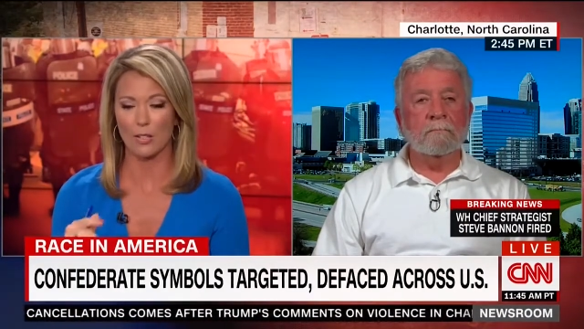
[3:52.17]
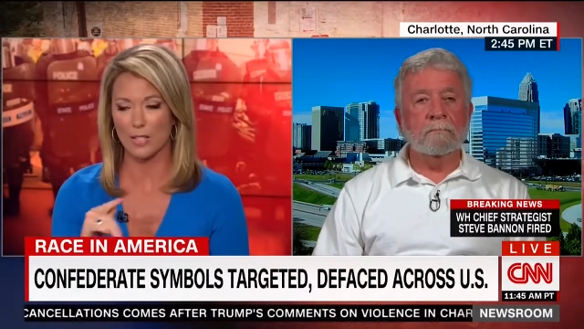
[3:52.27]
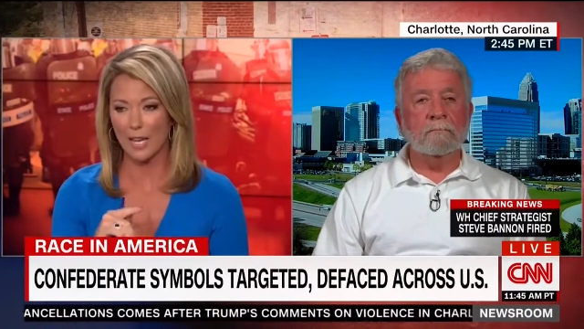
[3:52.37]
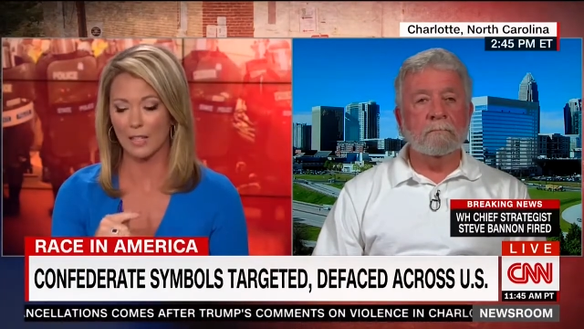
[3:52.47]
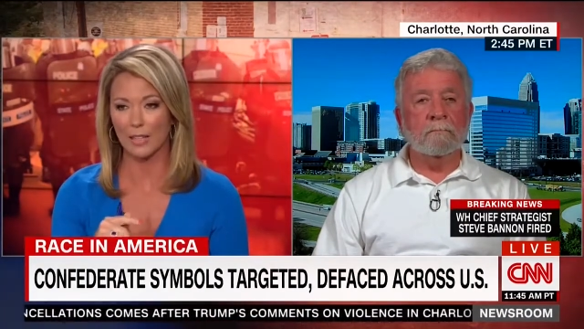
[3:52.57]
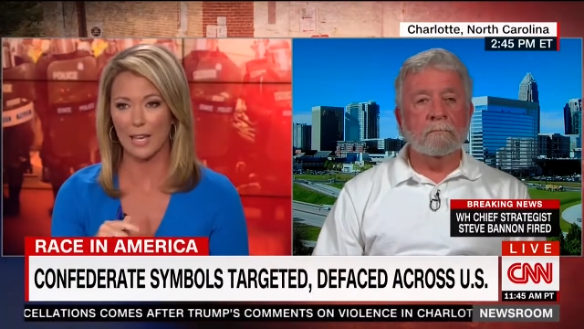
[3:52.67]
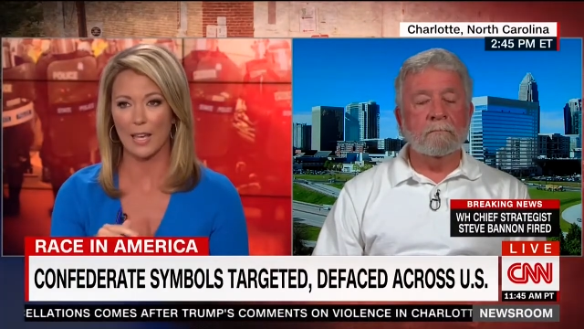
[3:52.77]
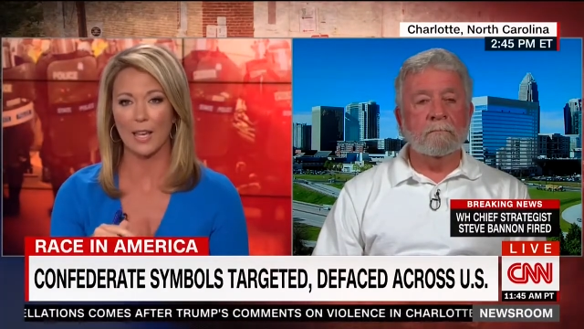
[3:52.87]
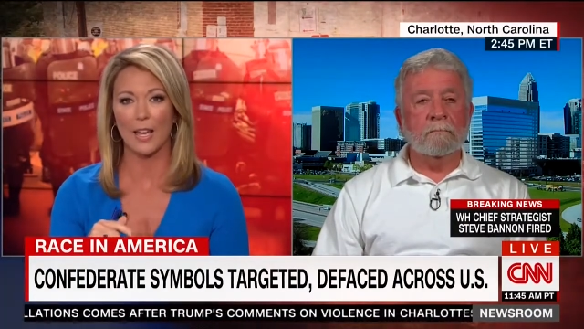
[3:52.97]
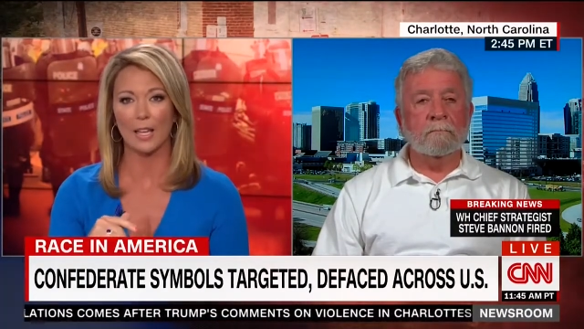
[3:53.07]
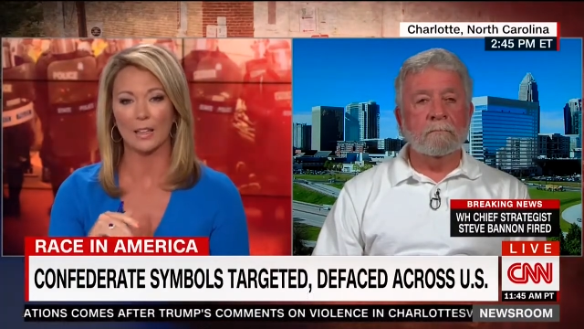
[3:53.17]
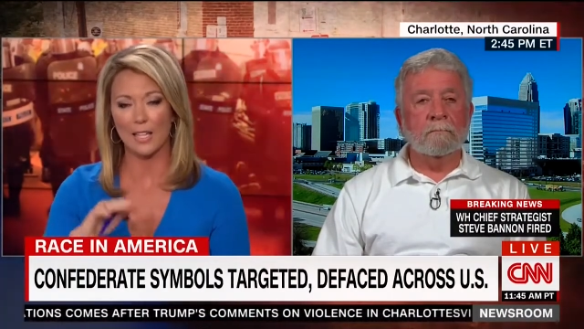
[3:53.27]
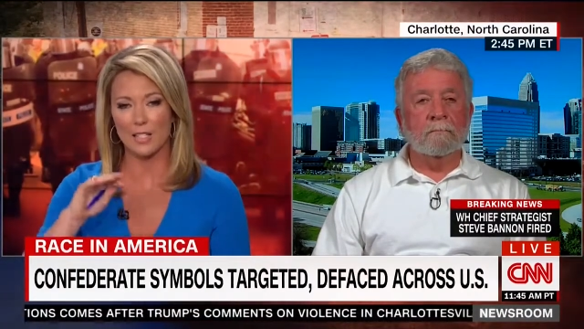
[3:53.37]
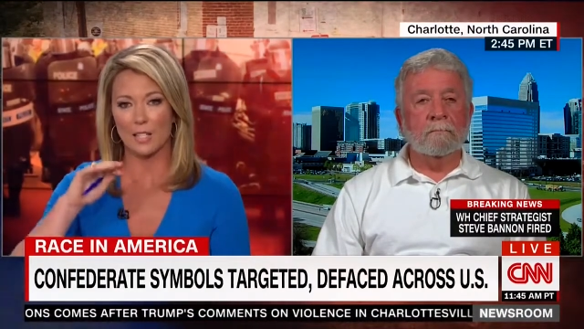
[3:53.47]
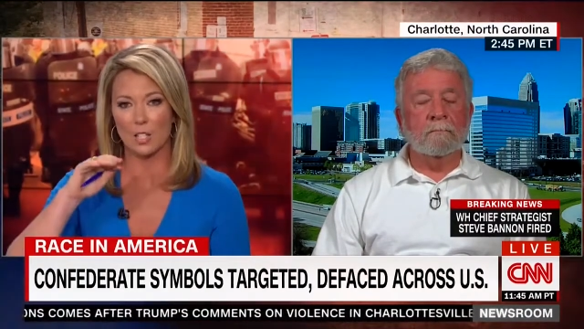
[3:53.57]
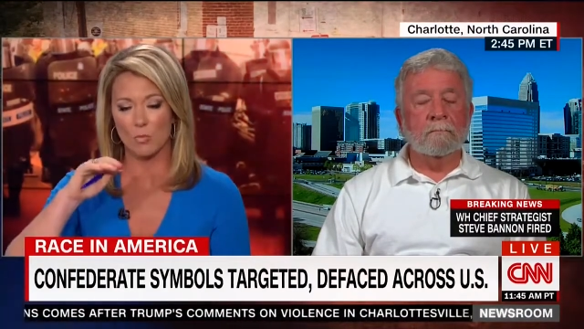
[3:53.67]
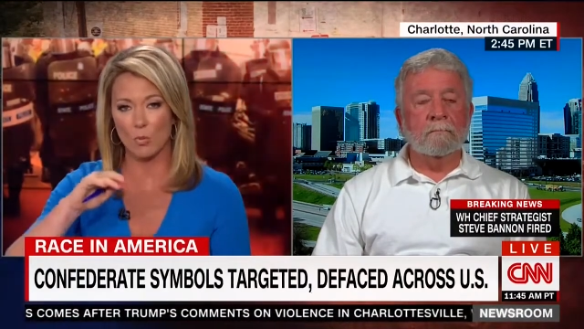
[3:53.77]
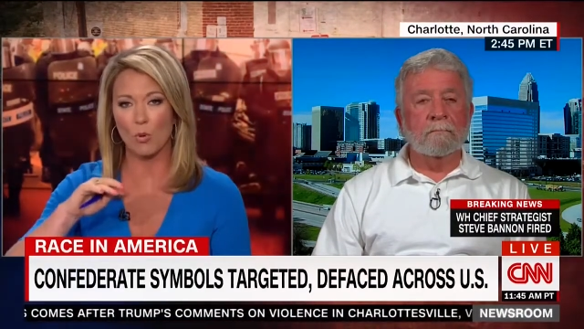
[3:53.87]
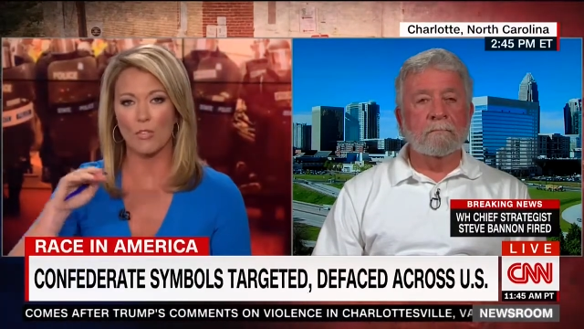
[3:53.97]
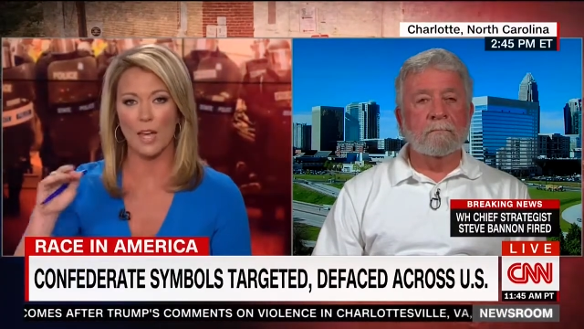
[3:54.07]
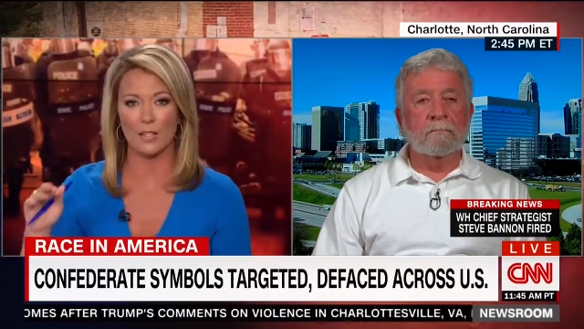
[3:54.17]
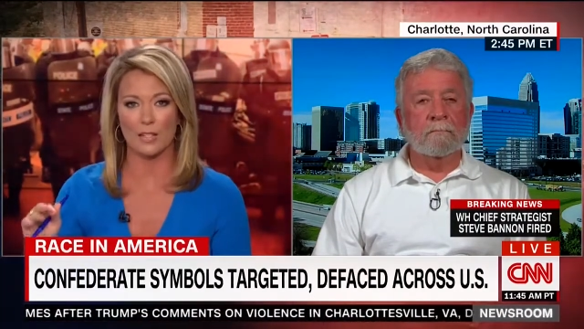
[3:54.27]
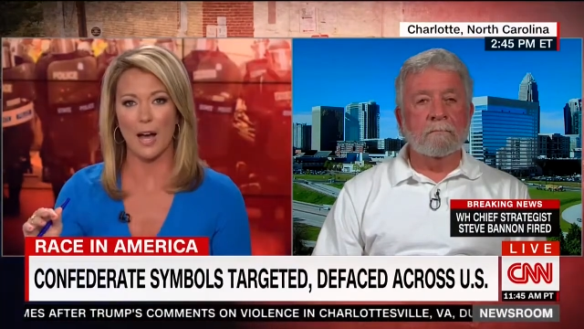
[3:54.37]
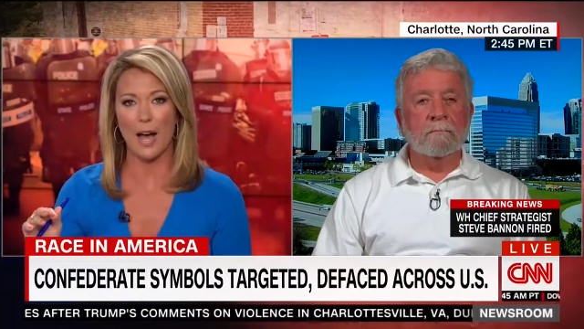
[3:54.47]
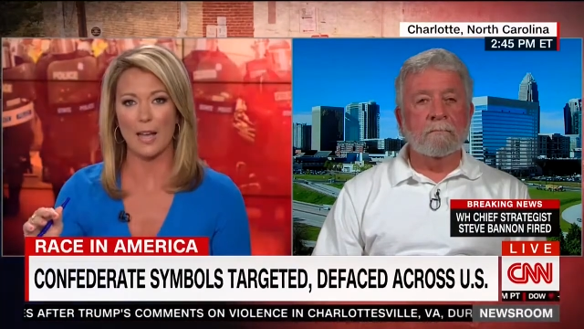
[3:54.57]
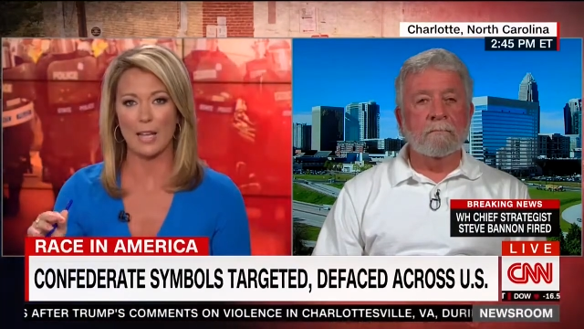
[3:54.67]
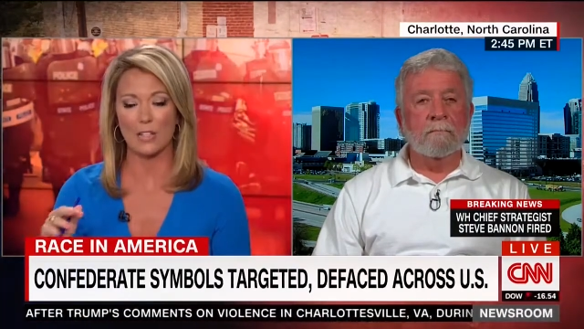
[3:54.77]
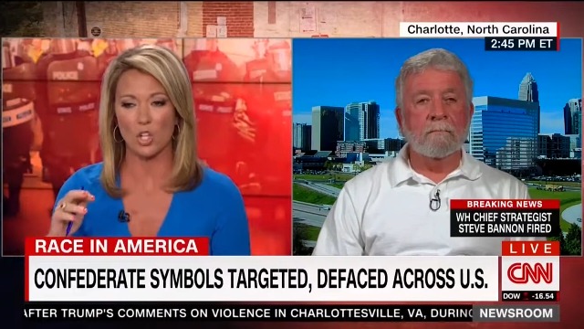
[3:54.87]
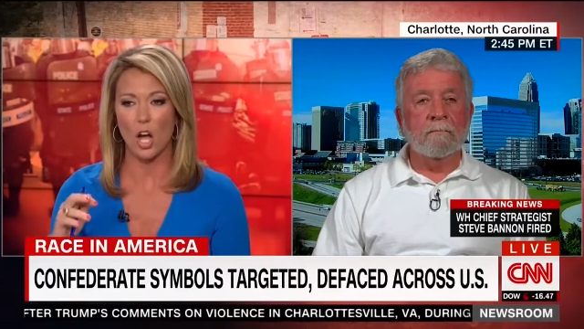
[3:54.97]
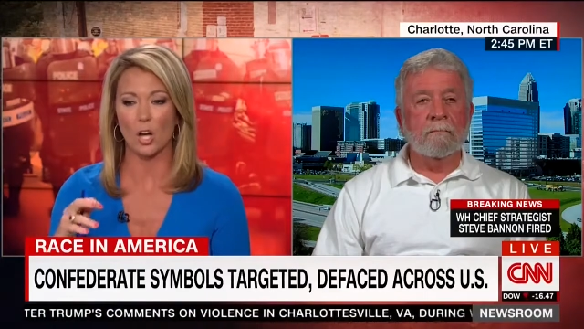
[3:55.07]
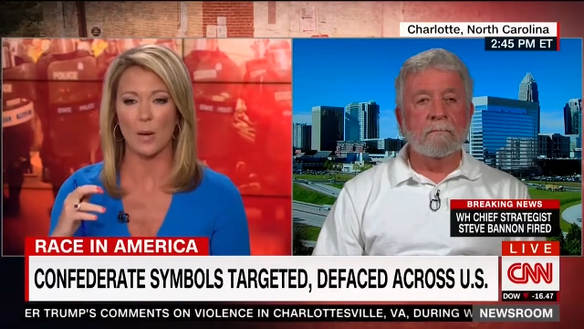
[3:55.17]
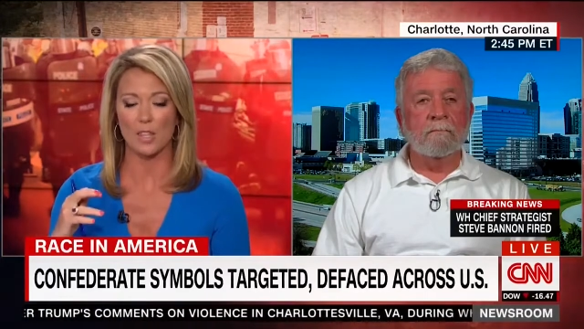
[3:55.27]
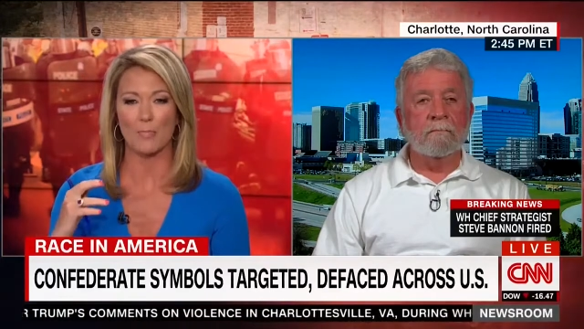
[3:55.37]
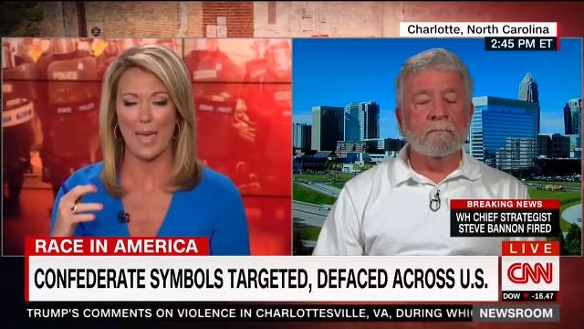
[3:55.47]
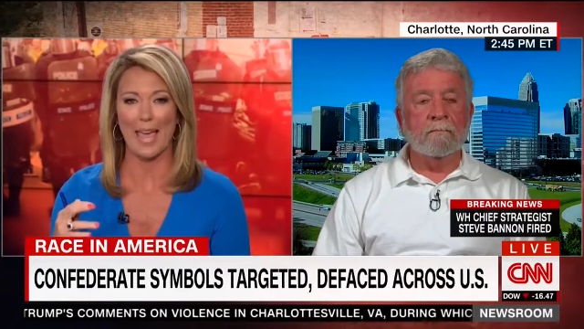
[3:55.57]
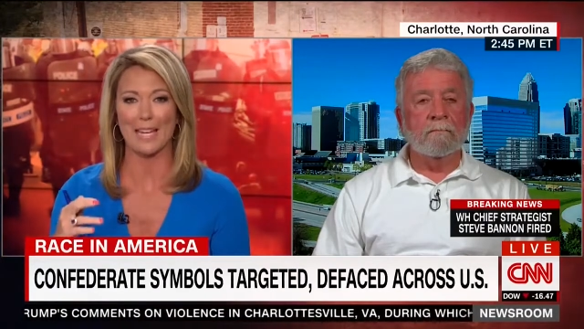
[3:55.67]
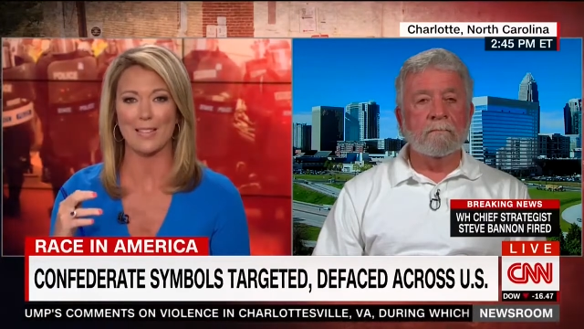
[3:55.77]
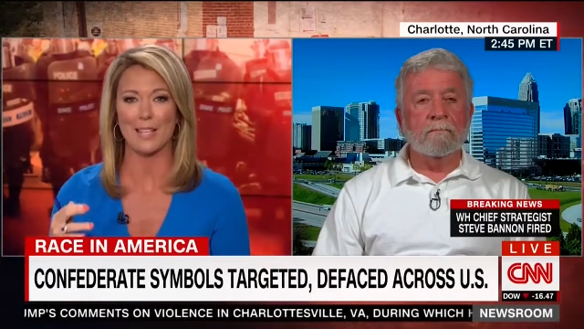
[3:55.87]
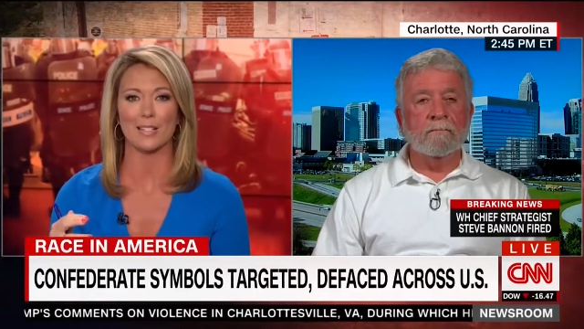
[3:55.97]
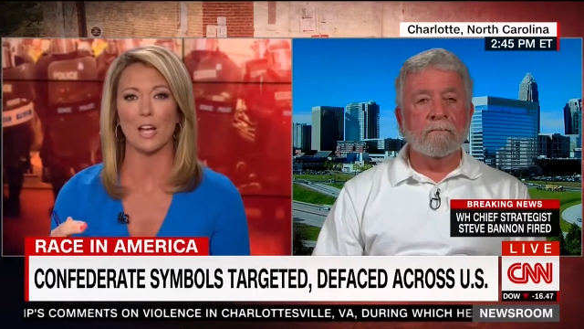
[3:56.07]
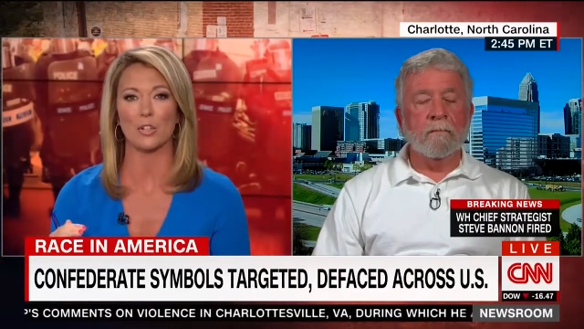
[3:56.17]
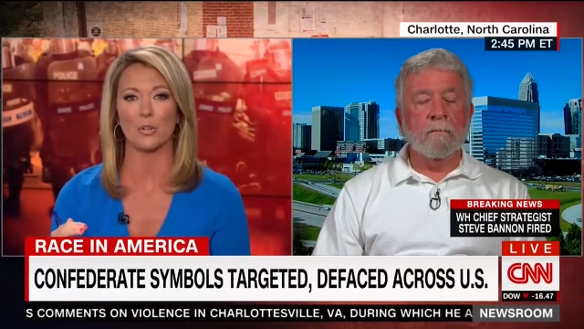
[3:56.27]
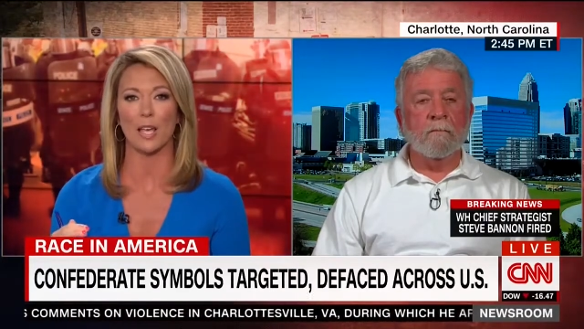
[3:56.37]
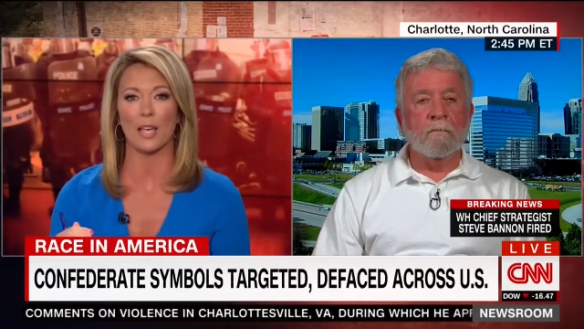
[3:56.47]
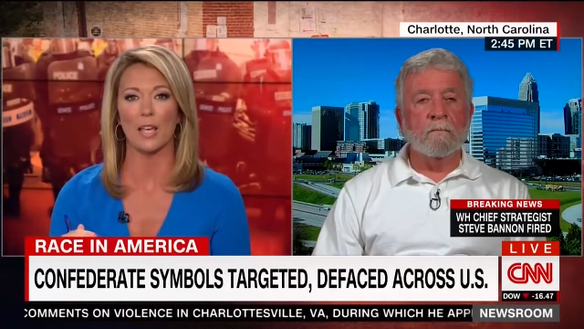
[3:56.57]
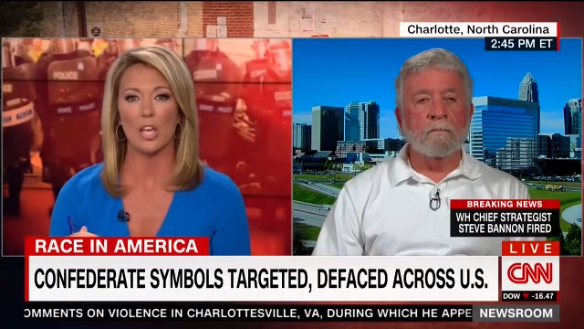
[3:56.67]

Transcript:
Speaker 1: Secondly, let's let's move that aside and talk about the pain in this country.